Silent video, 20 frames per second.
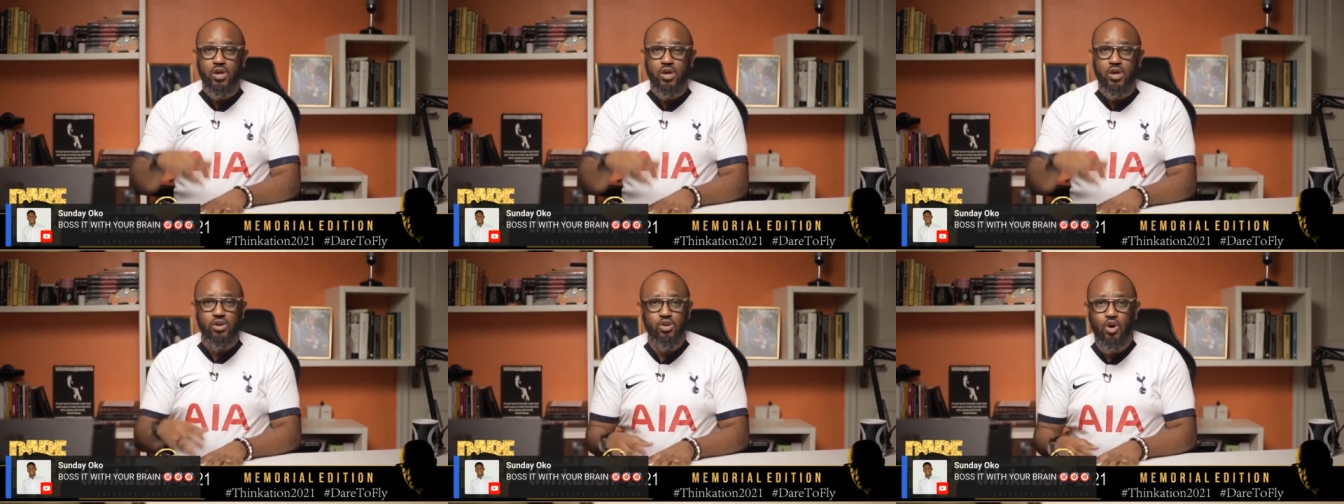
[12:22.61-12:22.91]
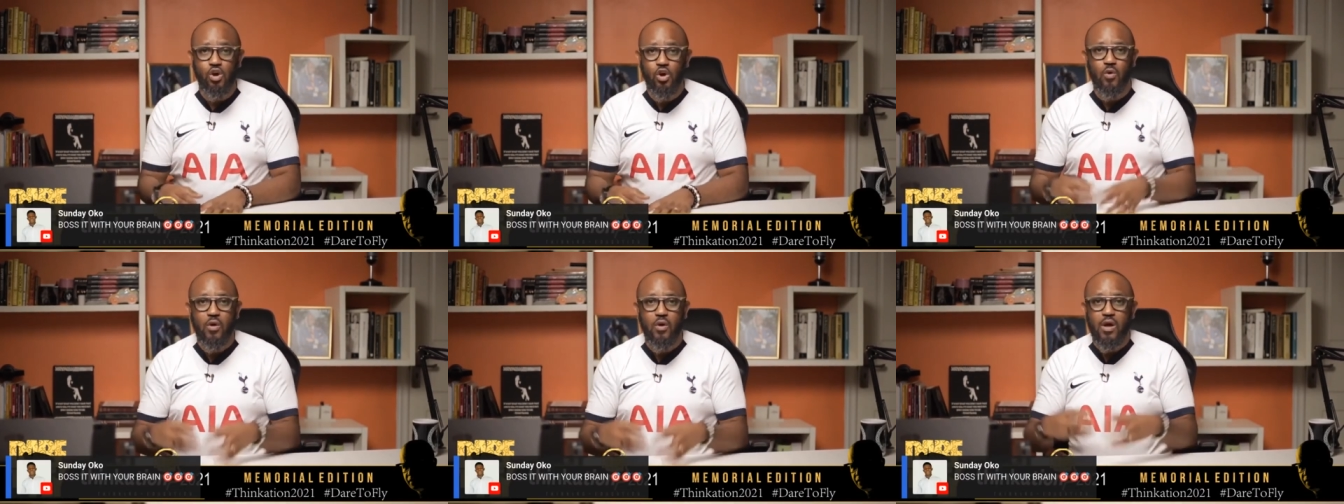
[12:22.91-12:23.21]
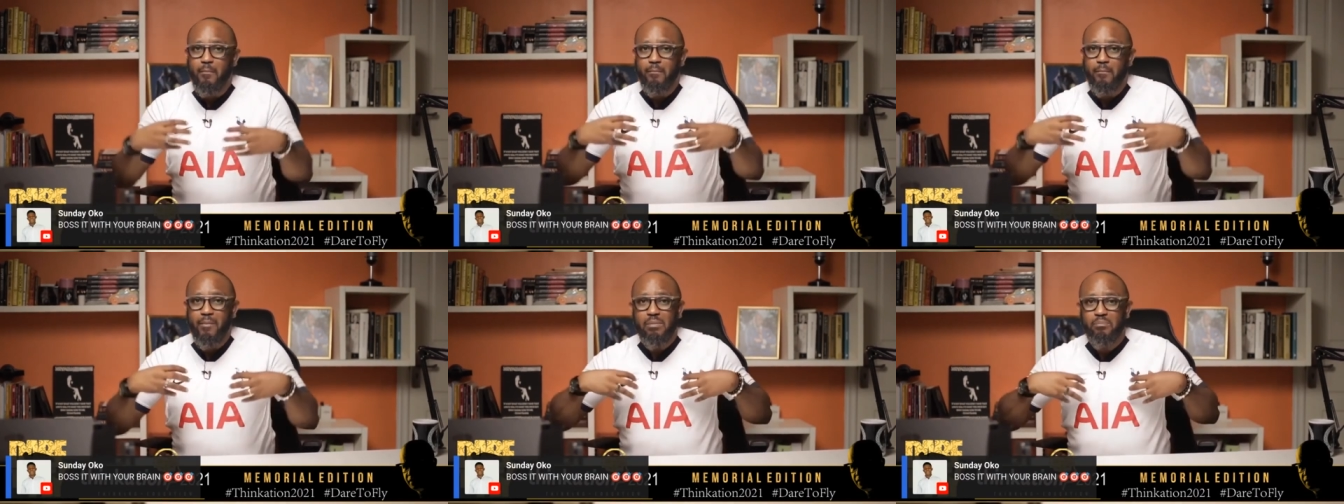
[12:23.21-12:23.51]
No,
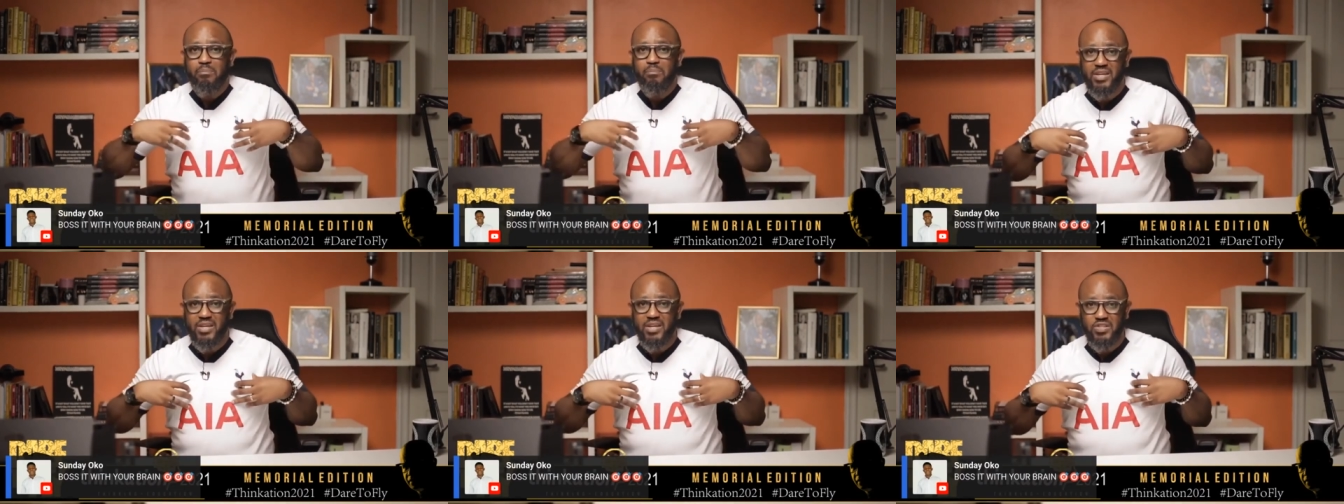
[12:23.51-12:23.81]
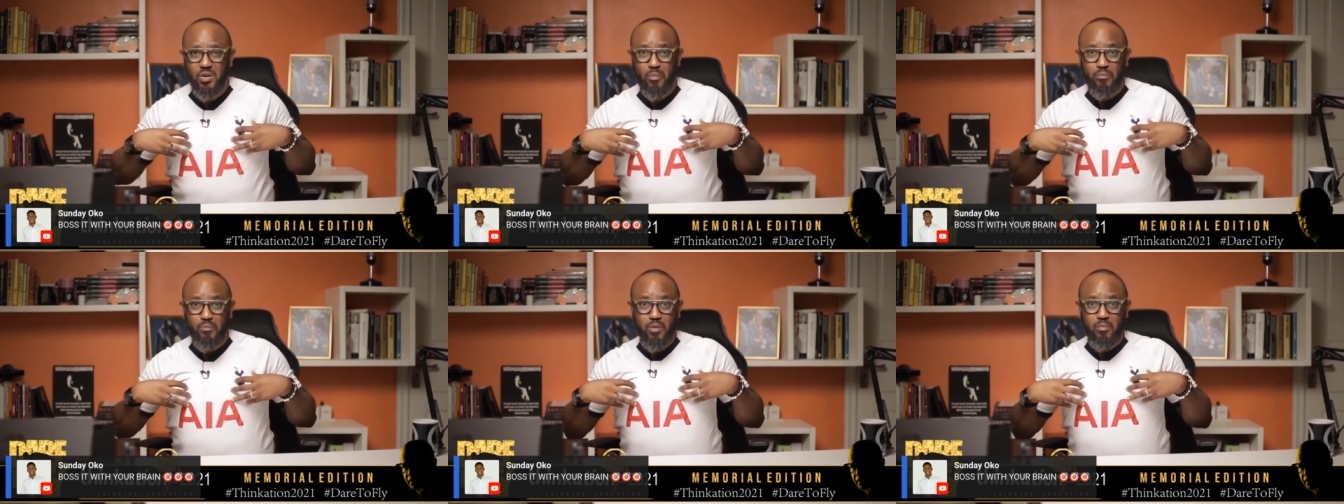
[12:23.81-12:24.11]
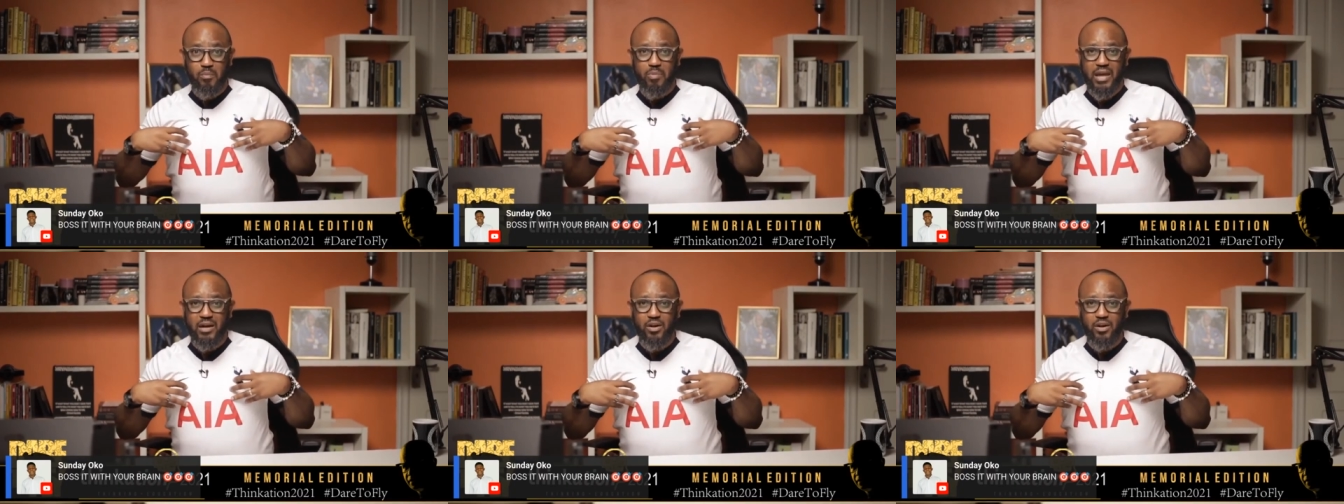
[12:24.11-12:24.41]
my biggest com-
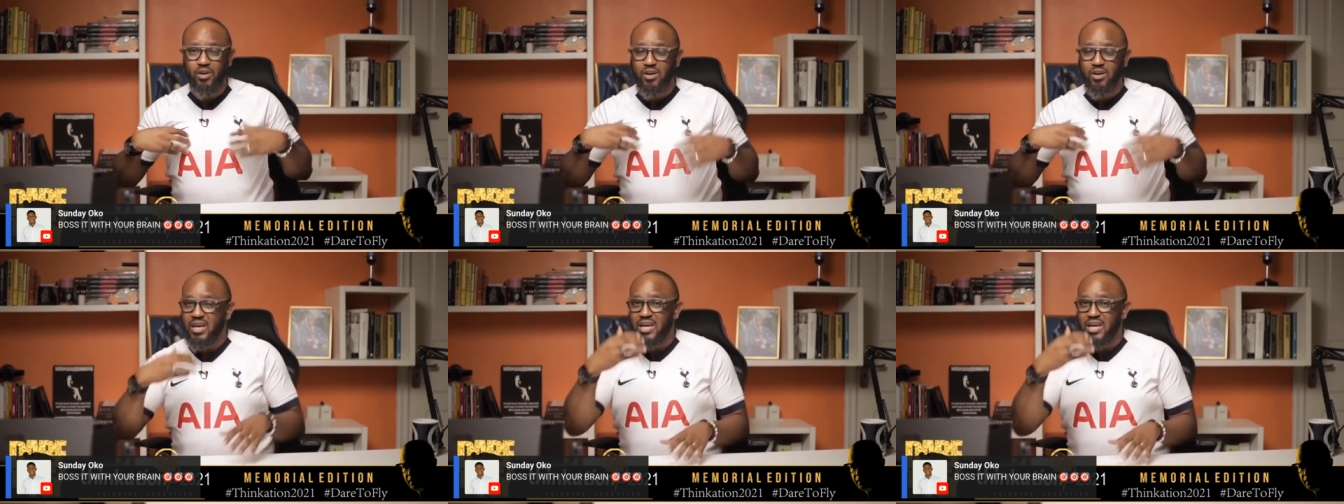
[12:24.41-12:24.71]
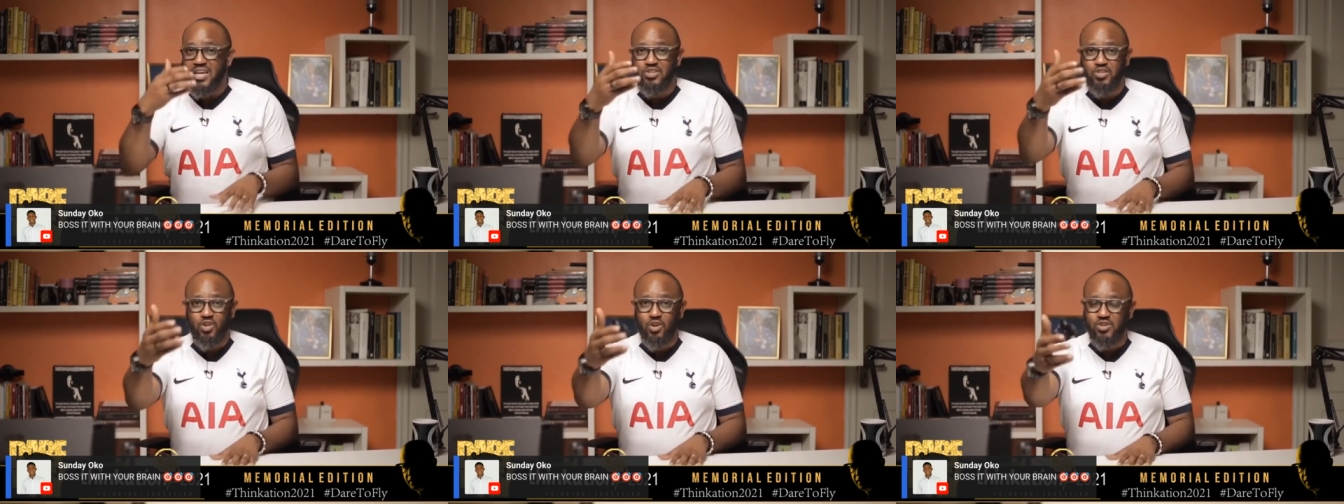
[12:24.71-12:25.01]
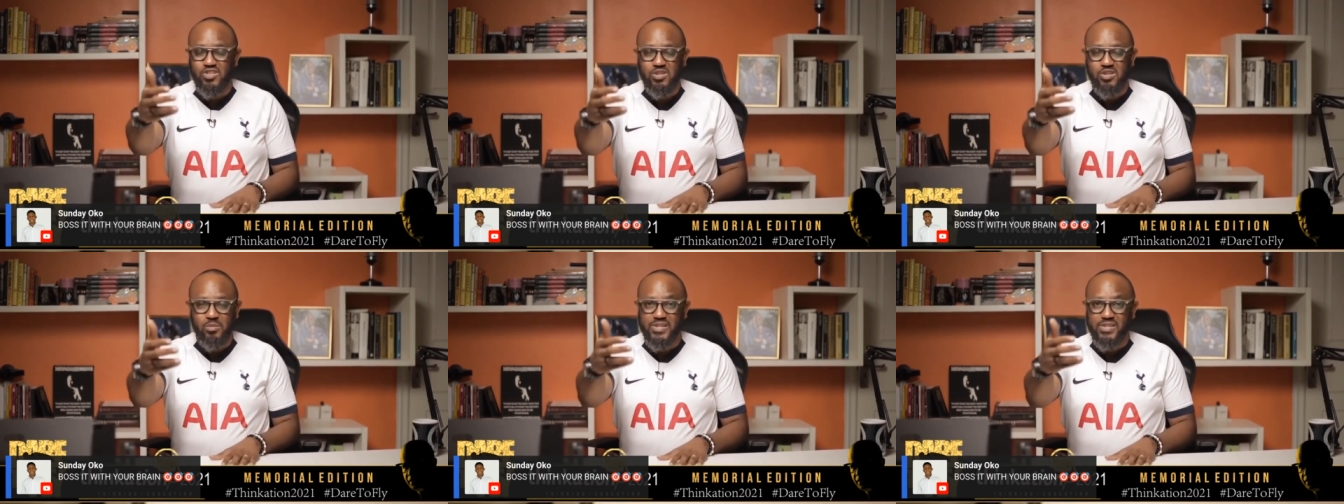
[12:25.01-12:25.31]
competitor is
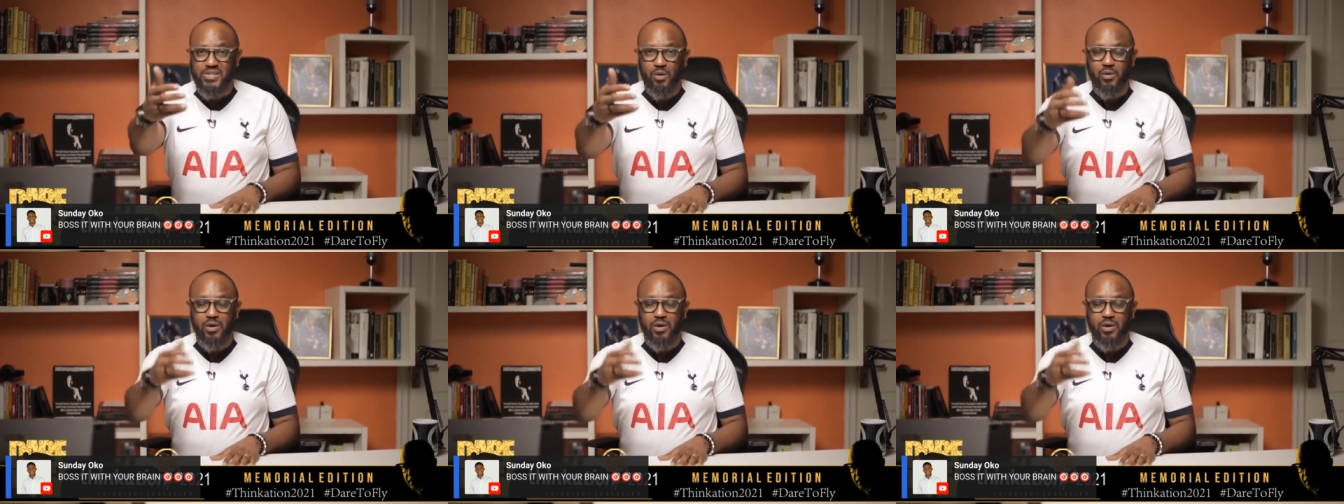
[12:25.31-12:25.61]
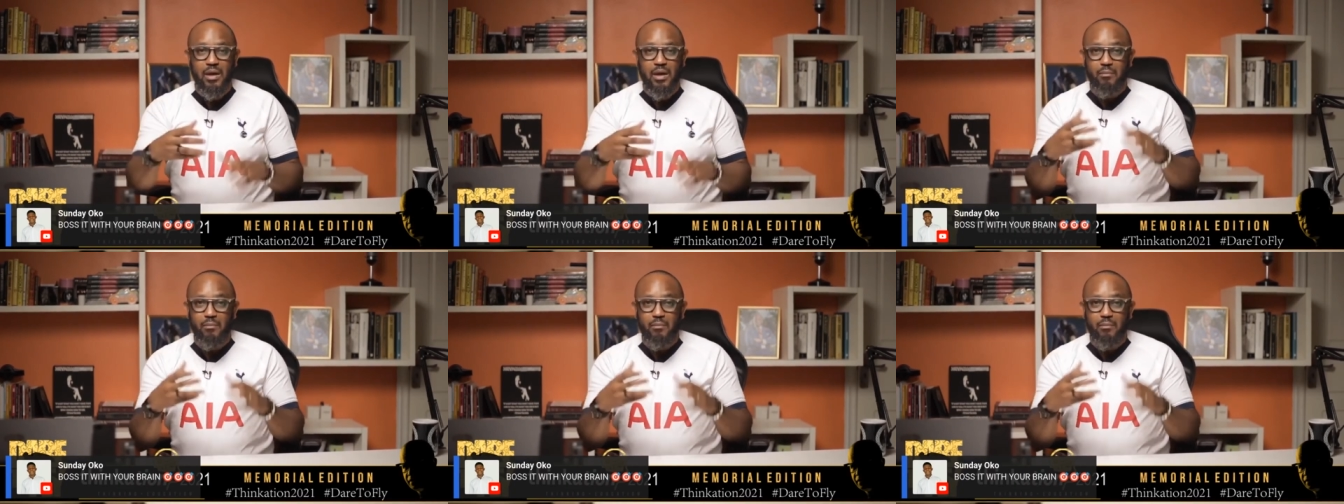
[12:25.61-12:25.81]
not Jimmy Tewe.